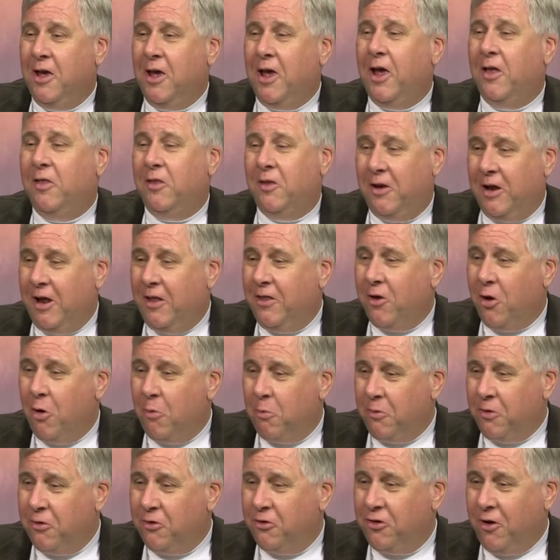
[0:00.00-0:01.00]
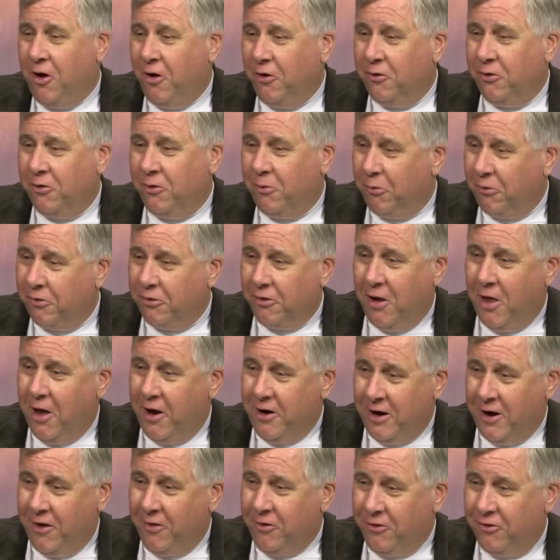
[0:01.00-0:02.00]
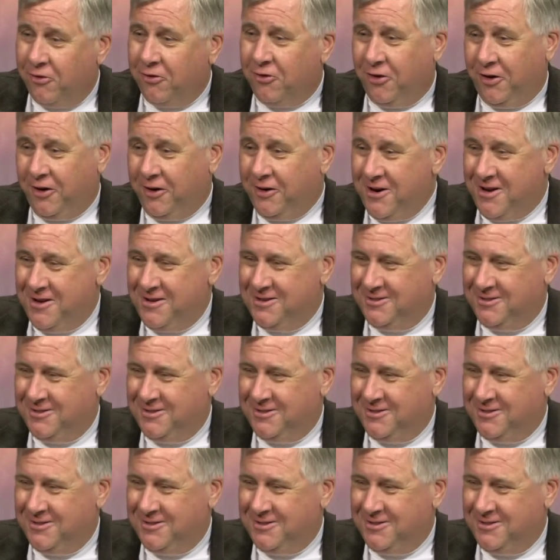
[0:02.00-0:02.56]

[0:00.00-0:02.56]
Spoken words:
And the day they opened the shelter, there was a line down the street.